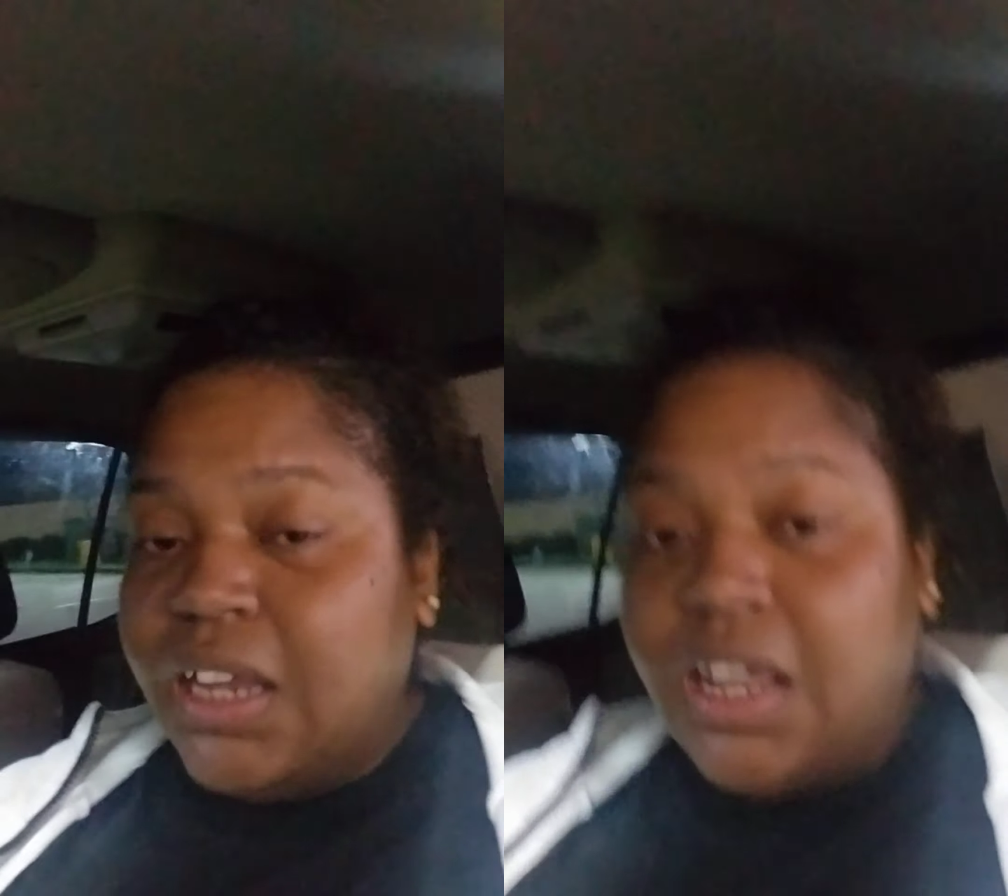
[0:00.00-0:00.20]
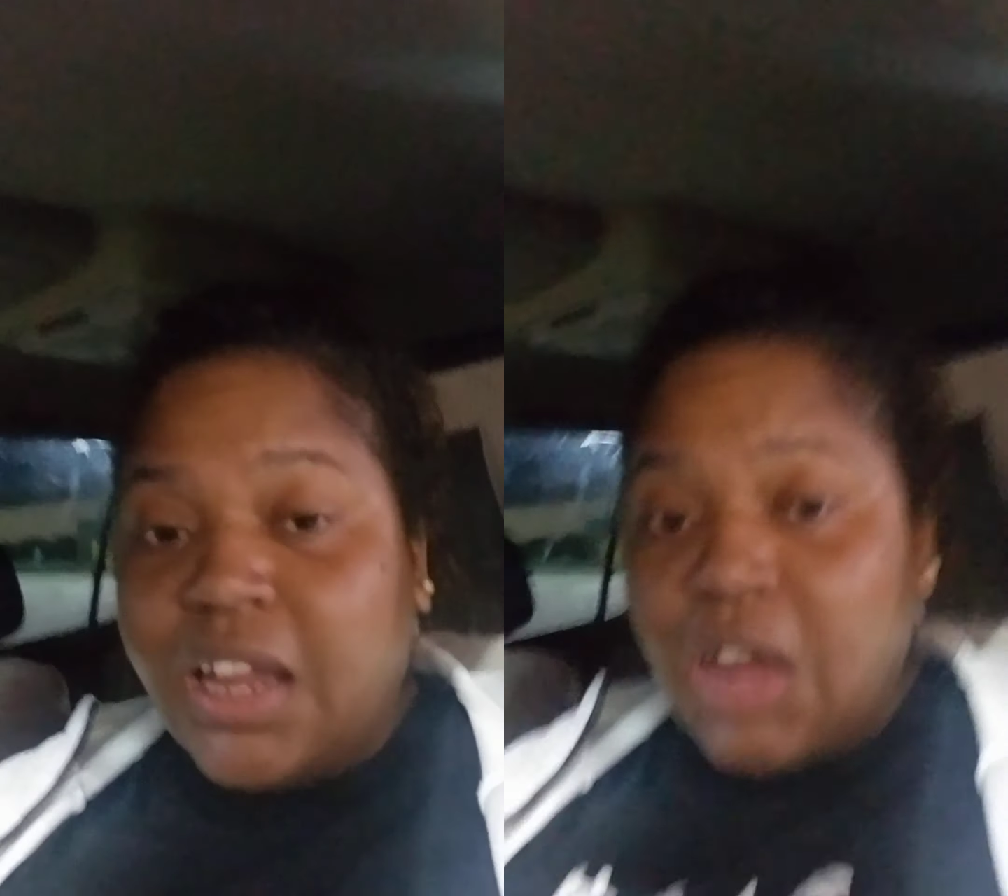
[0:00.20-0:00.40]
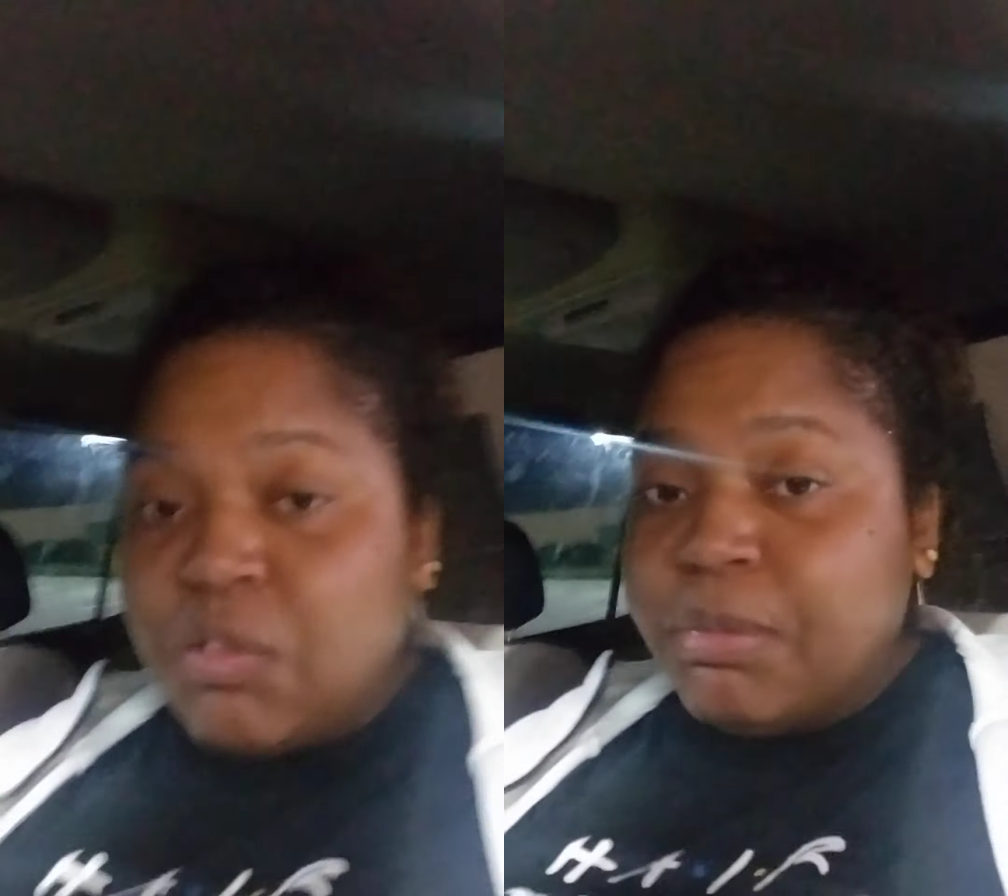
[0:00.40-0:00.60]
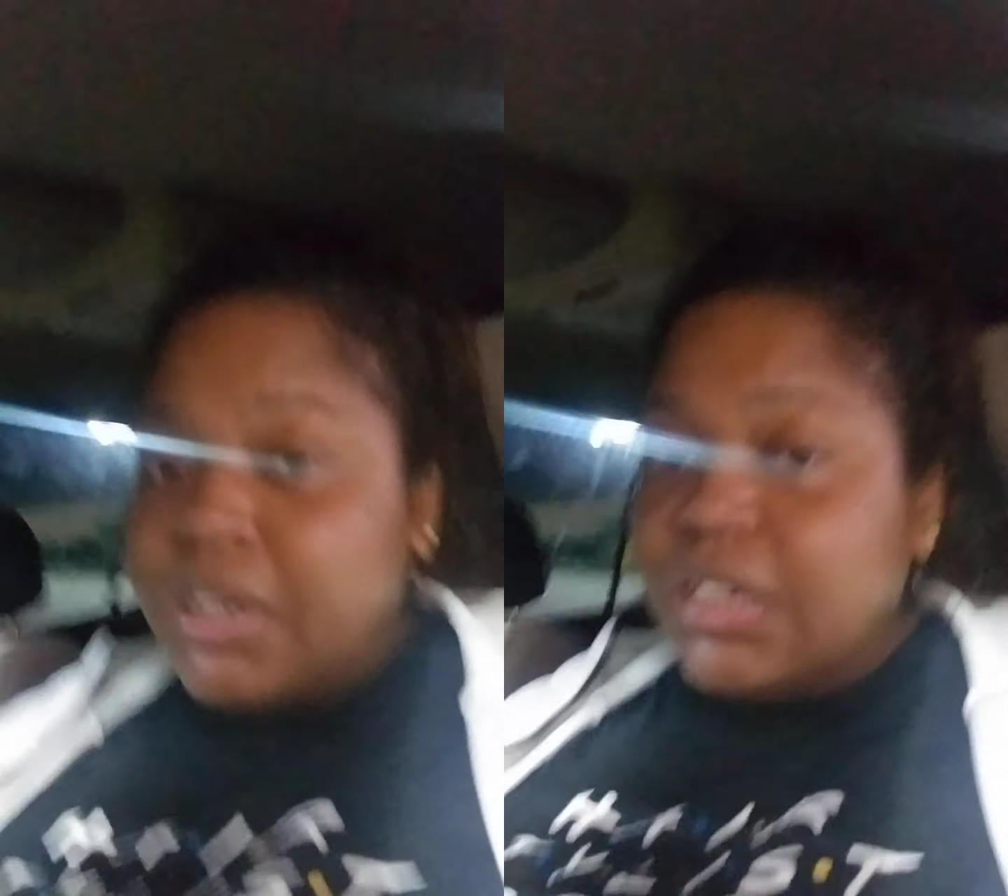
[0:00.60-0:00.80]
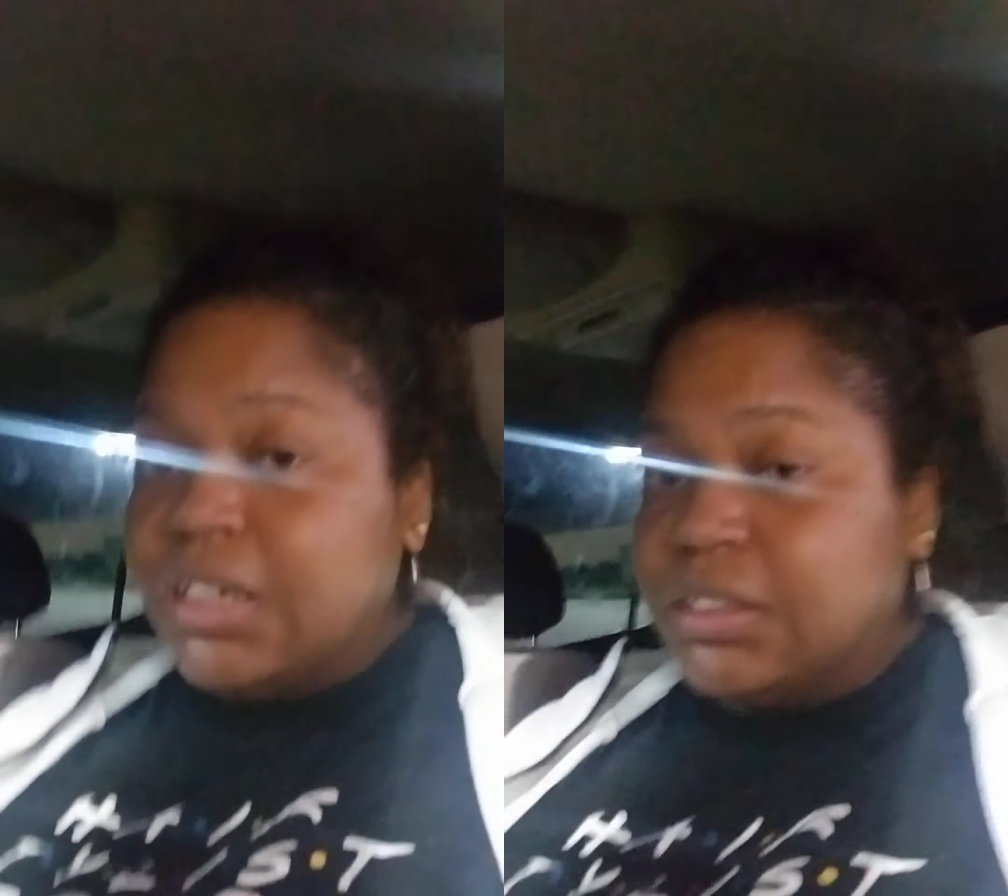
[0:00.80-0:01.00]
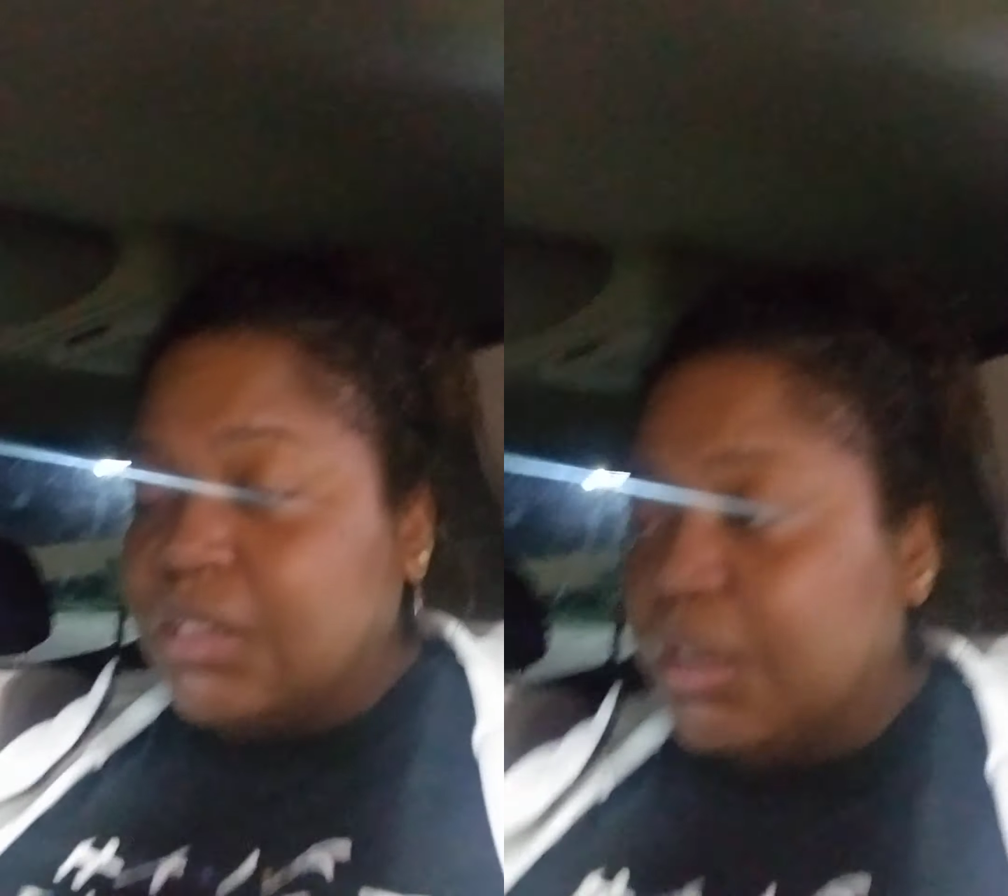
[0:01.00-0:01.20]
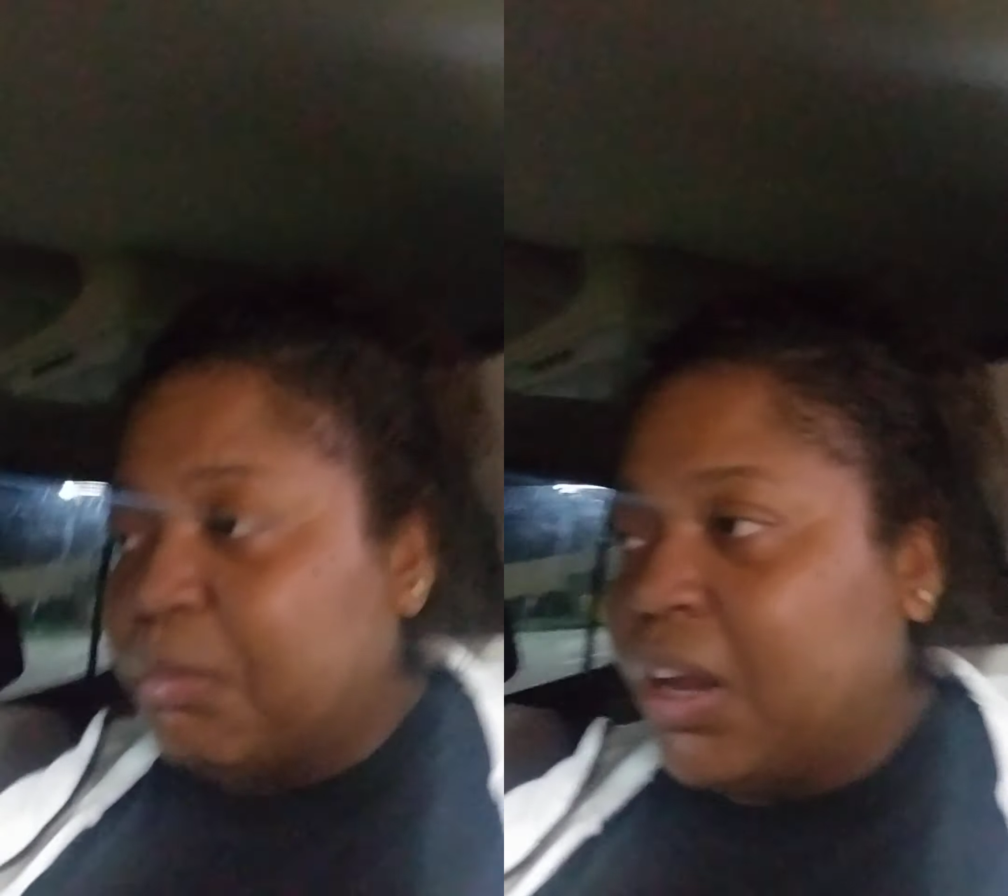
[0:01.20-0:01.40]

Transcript: like everybody gets up